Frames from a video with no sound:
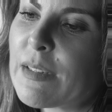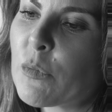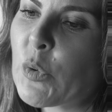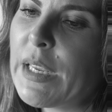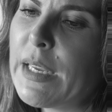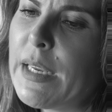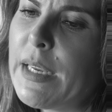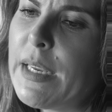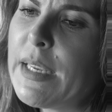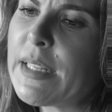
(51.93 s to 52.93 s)

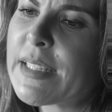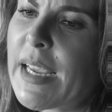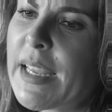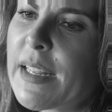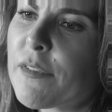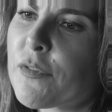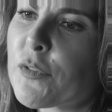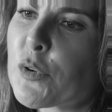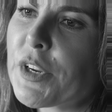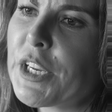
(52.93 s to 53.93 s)
We dated
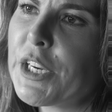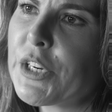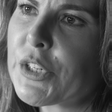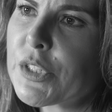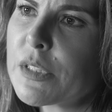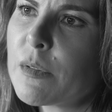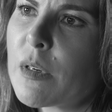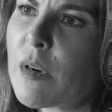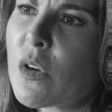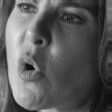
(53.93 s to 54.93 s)
for a year.
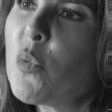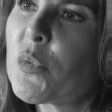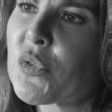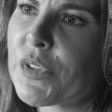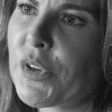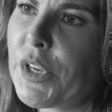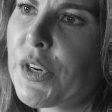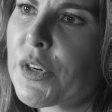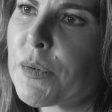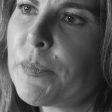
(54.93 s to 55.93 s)
Almost a
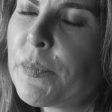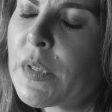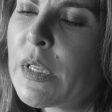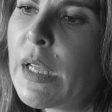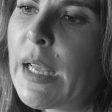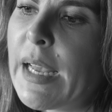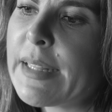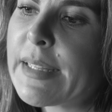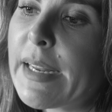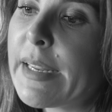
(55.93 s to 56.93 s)
year,
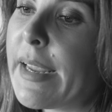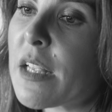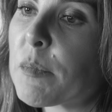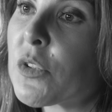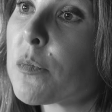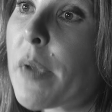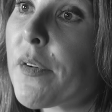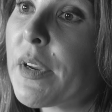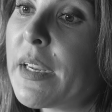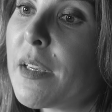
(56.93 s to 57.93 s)
and then he asked me to
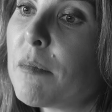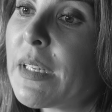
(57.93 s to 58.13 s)
marry him.